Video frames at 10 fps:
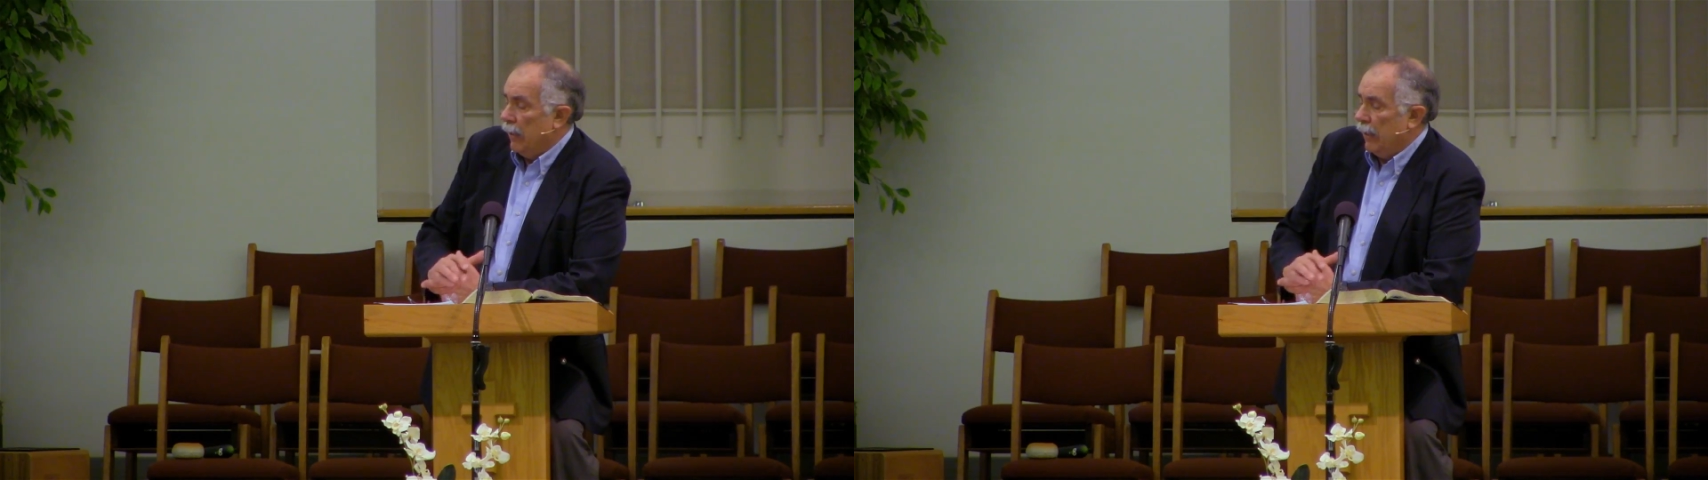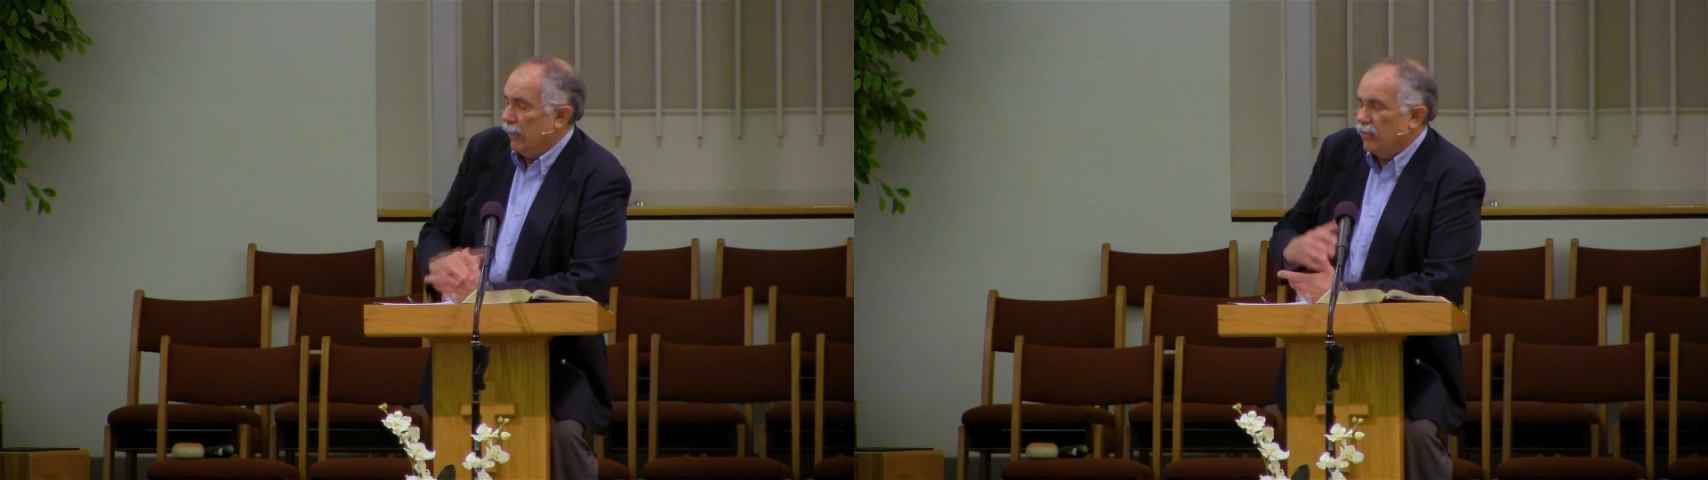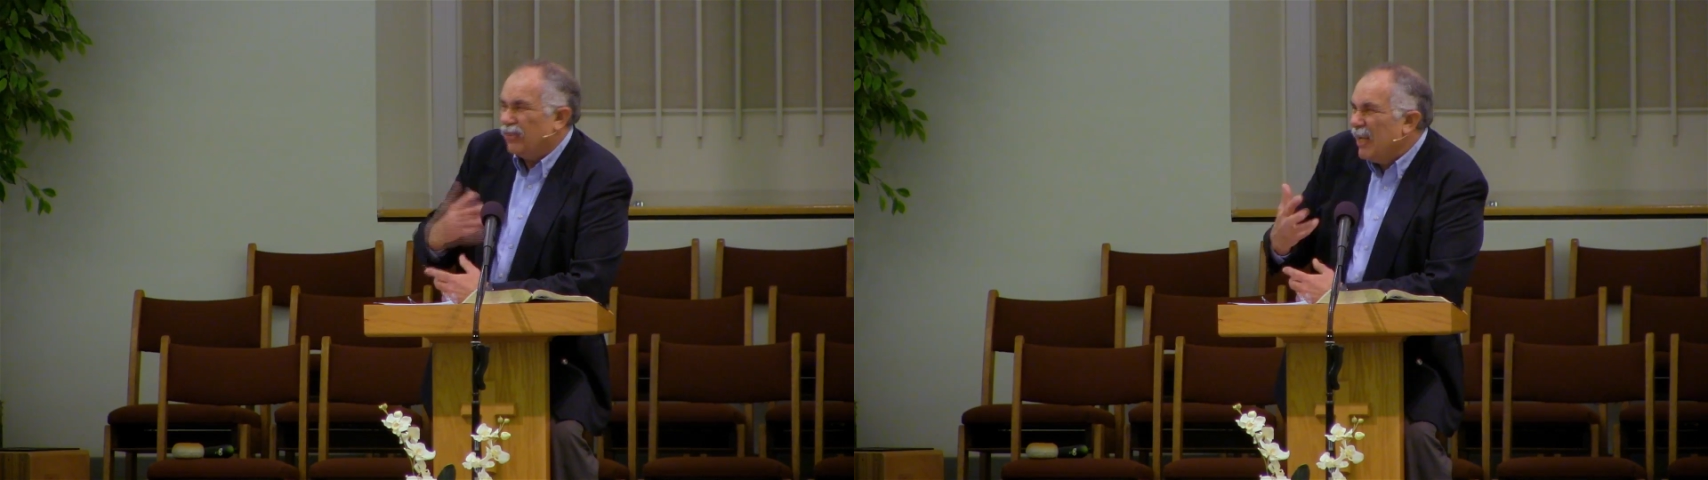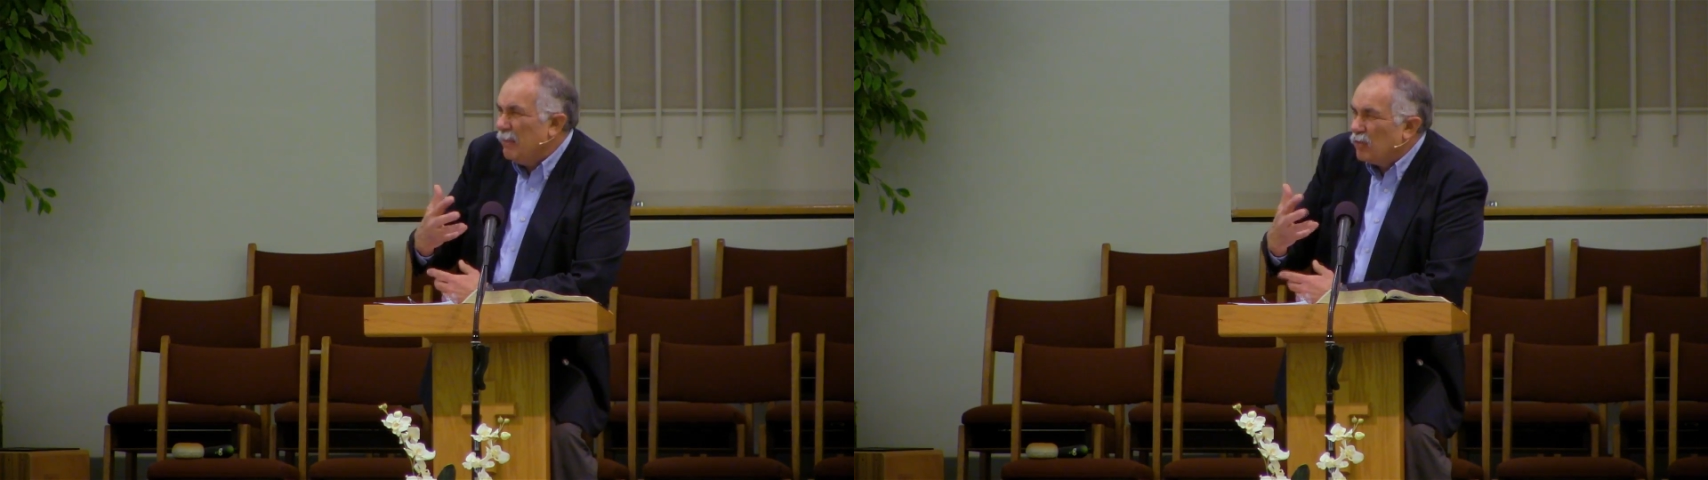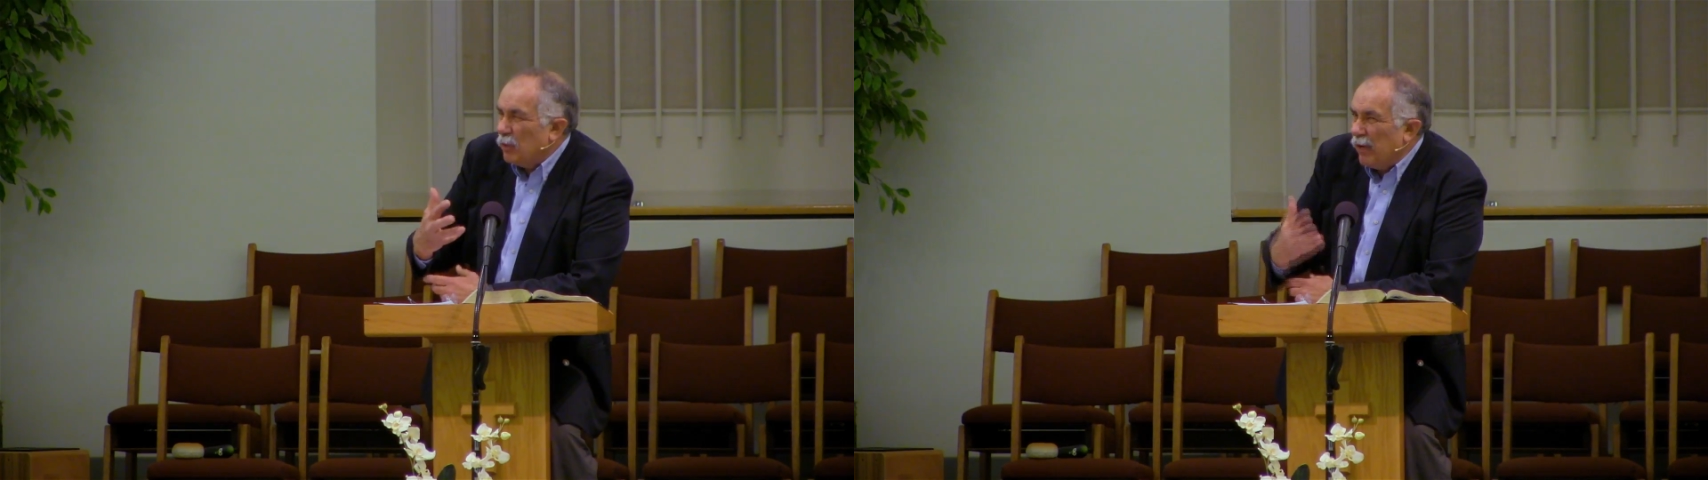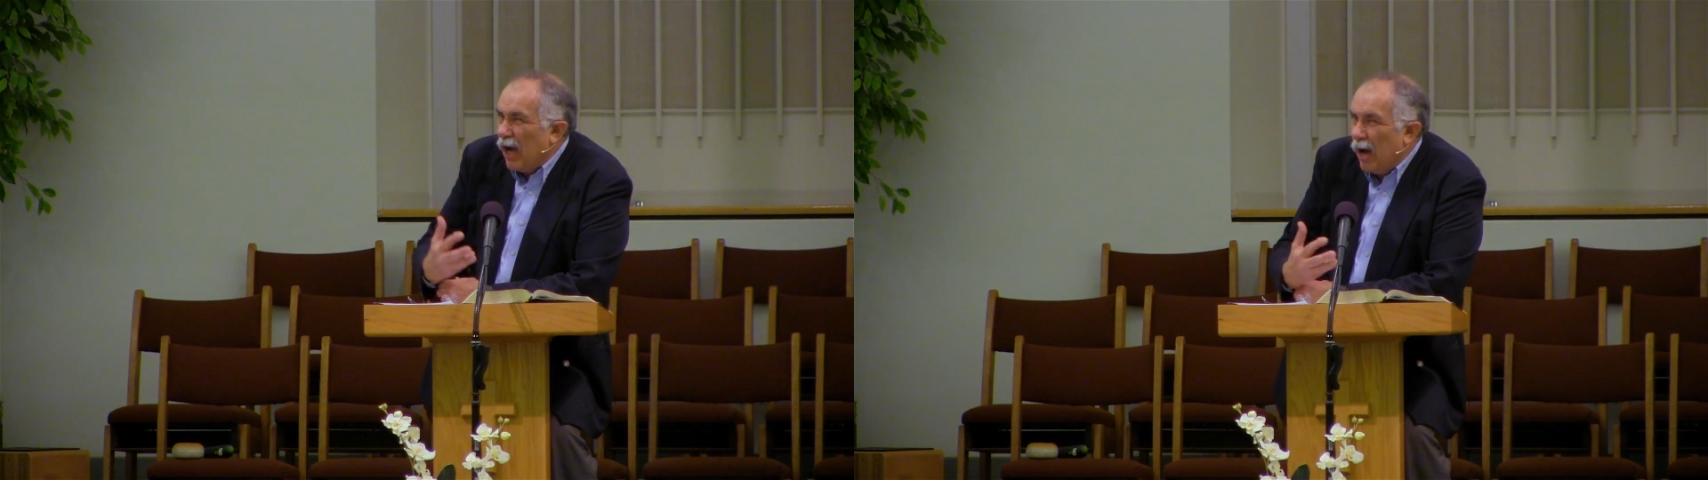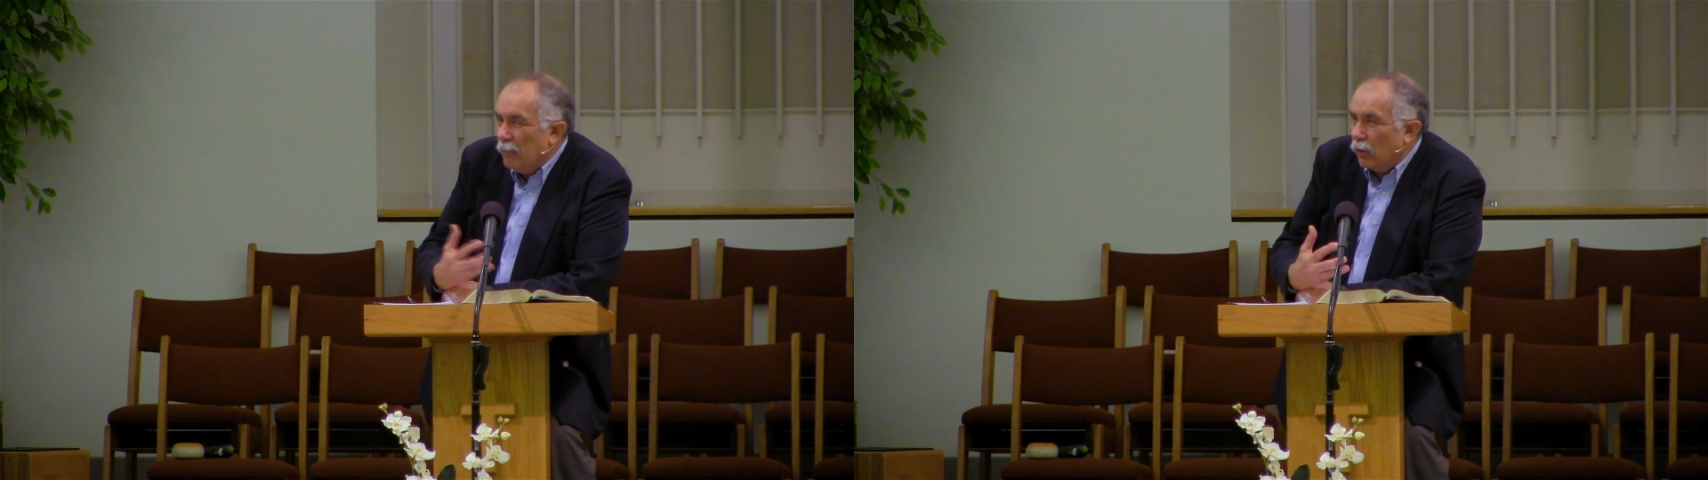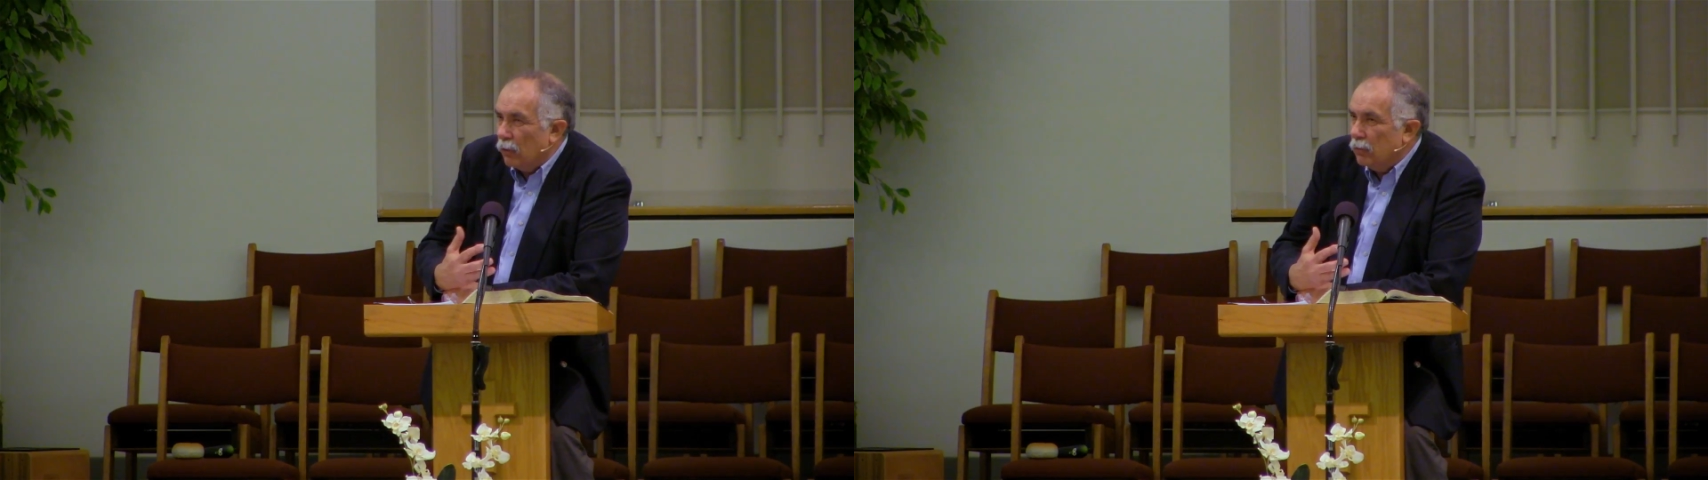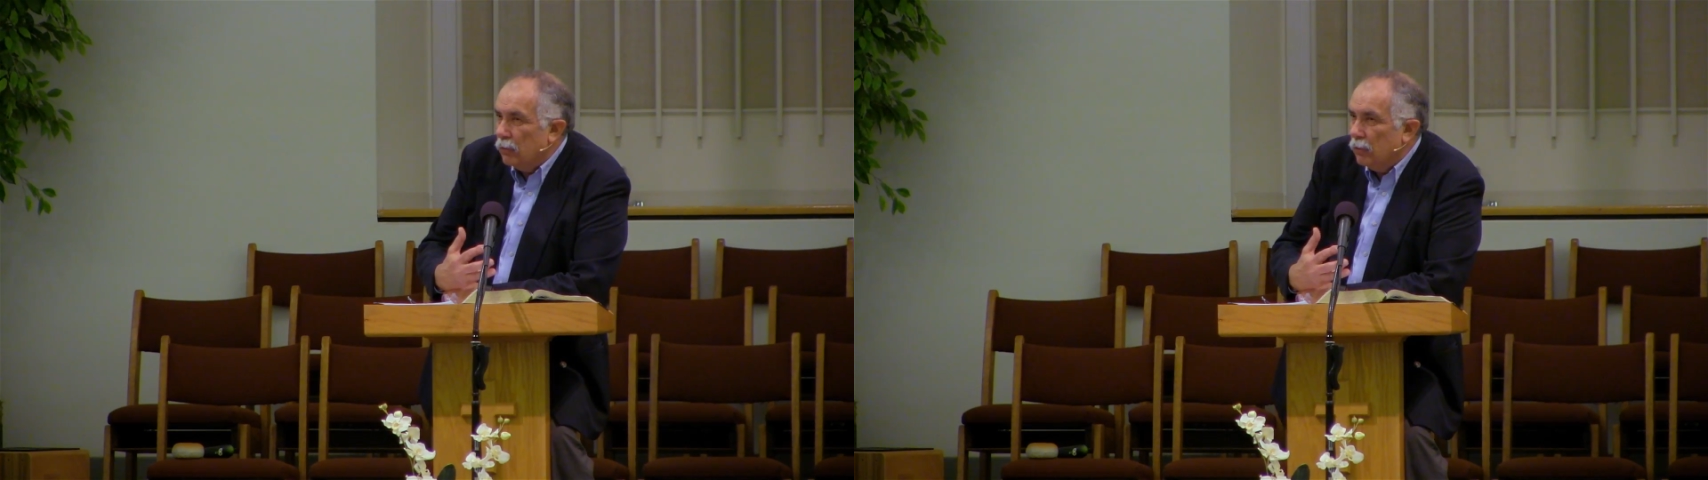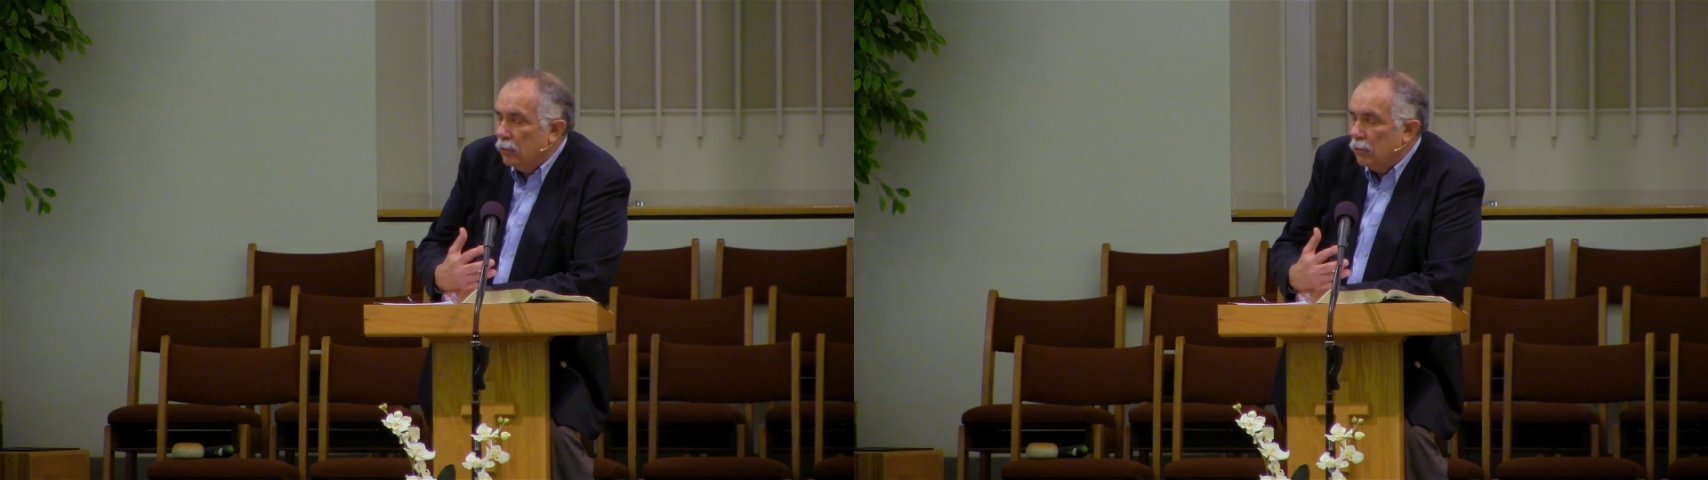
and he seems to be humble.